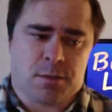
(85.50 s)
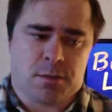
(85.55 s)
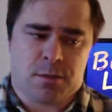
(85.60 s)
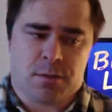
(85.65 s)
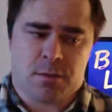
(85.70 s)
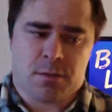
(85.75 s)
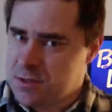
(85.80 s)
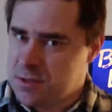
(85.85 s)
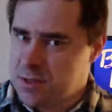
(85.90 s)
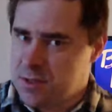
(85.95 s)

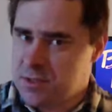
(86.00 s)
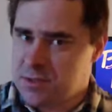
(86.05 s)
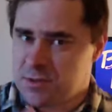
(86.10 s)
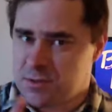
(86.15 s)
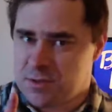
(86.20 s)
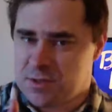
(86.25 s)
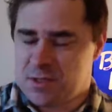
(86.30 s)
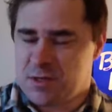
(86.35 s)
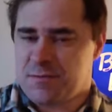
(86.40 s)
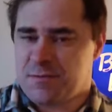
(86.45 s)
But these things
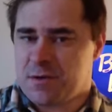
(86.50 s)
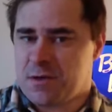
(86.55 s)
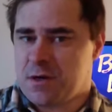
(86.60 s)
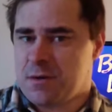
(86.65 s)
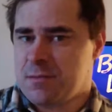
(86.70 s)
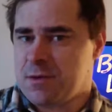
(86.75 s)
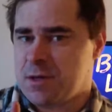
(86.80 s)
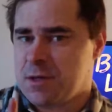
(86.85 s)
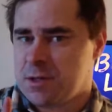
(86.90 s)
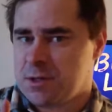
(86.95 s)
are different,
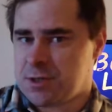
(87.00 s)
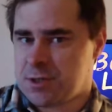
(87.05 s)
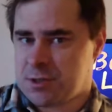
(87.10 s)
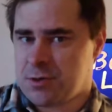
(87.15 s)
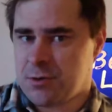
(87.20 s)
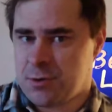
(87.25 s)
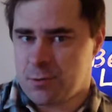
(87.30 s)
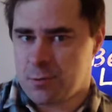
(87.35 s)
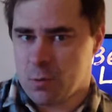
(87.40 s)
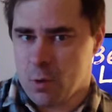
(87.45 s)
I'm going to
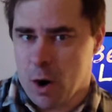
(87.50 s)
show you